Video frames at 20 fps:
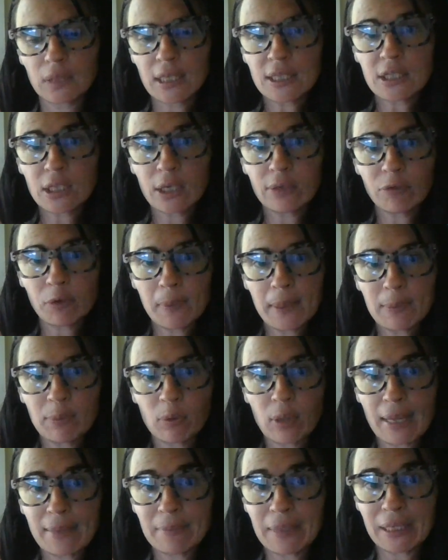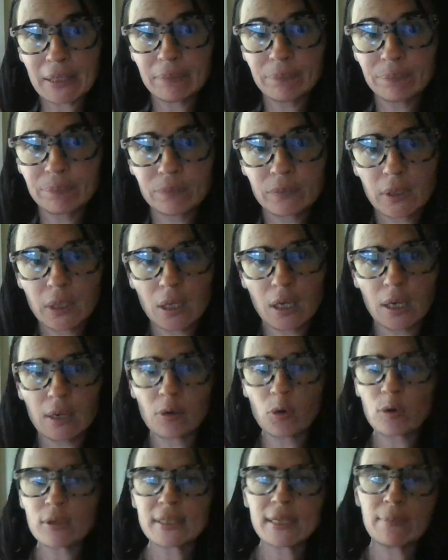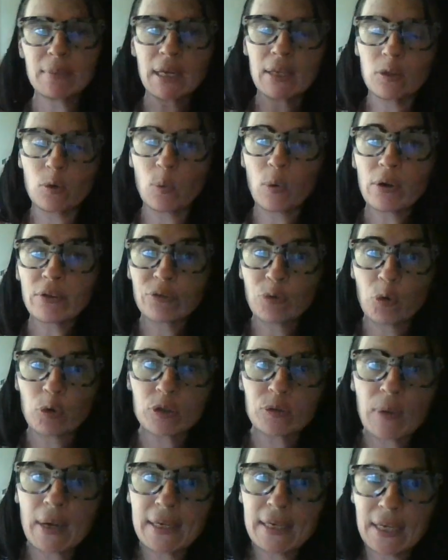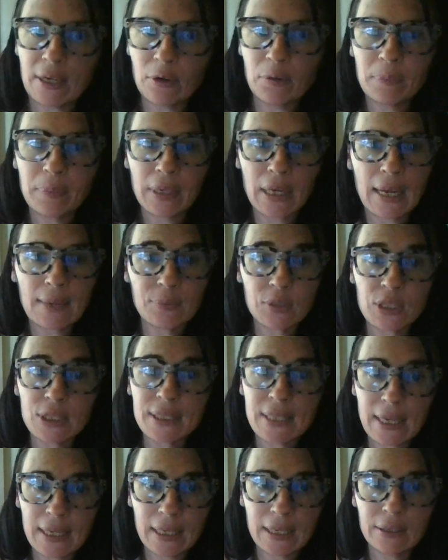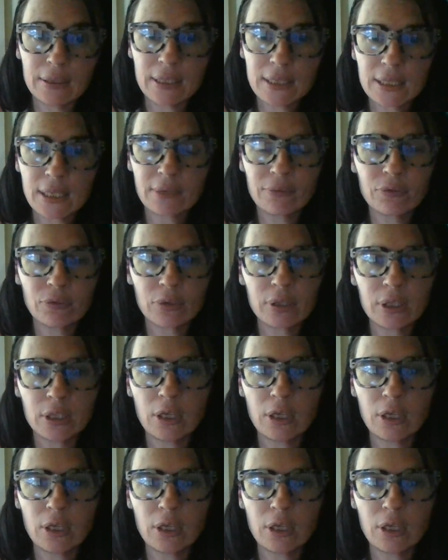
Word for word: it's good for people like me uh, of course, I'm not in the workforce right now, but I'm just saying it's good.